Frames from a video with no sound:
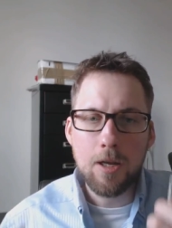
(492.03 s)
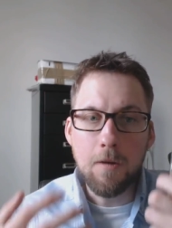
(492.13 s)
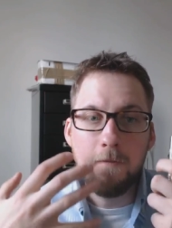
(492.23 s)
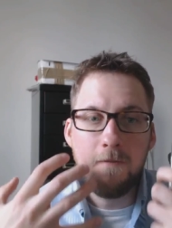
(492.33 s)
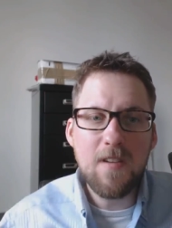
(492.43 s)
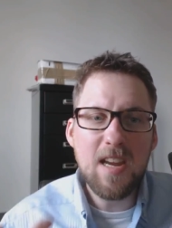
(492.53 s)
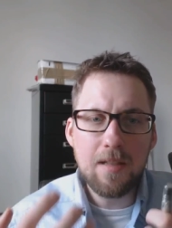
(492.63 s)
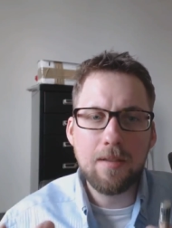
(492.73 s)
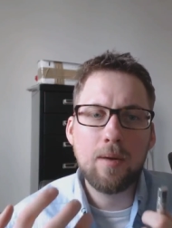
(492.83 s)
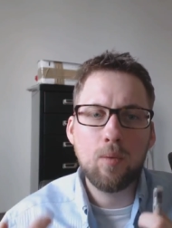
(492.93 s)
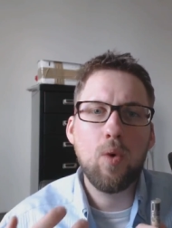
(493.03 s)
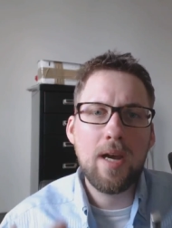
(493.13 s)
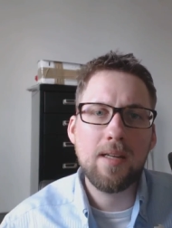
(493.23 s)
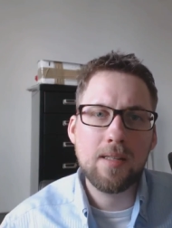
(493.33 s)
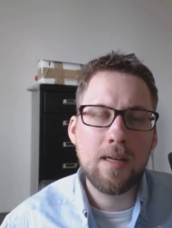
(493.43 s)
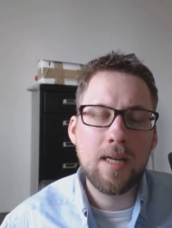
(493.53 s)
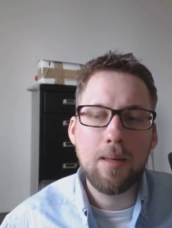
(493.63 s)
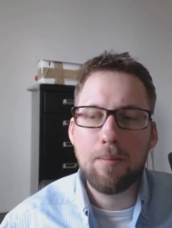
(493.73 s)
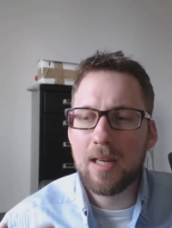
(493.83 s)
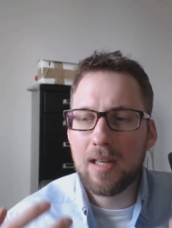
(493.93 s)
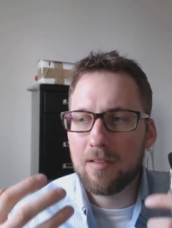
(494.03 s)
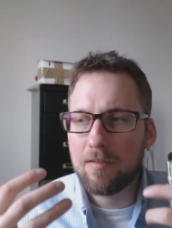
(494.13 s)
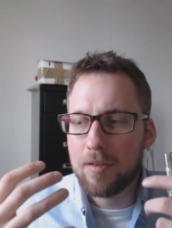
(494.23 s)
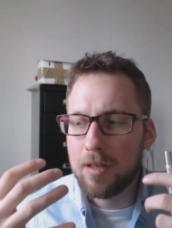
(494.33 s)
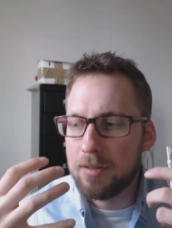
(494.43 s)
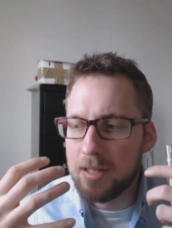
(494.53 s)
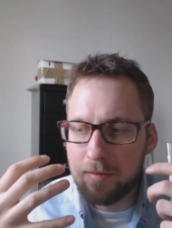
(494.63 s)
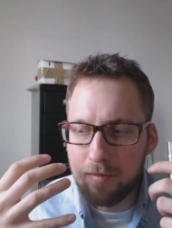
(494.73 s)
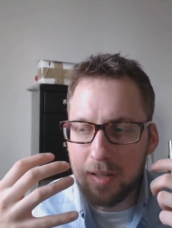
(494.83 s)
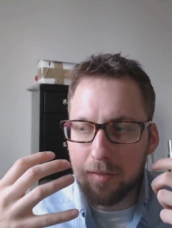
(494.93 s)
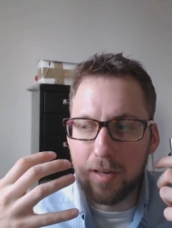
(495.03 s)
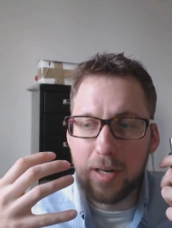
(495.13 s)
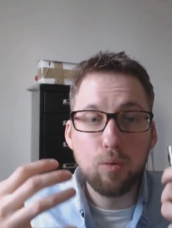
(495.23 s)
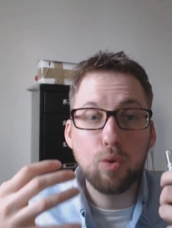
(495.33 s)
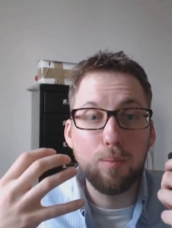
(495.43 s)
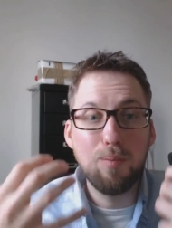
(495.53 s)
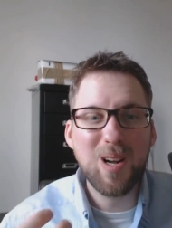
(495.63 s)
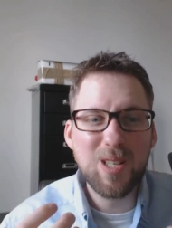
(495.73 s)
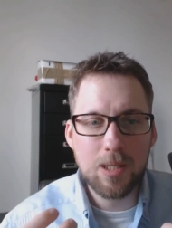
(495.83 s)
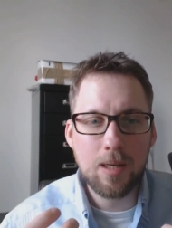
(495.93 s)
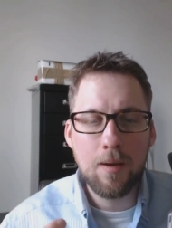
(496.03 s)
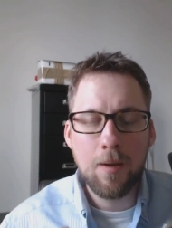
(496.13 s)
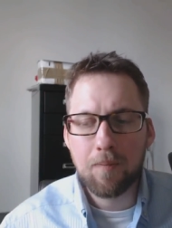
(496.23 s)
you feel that weight making it uh, it feel very robust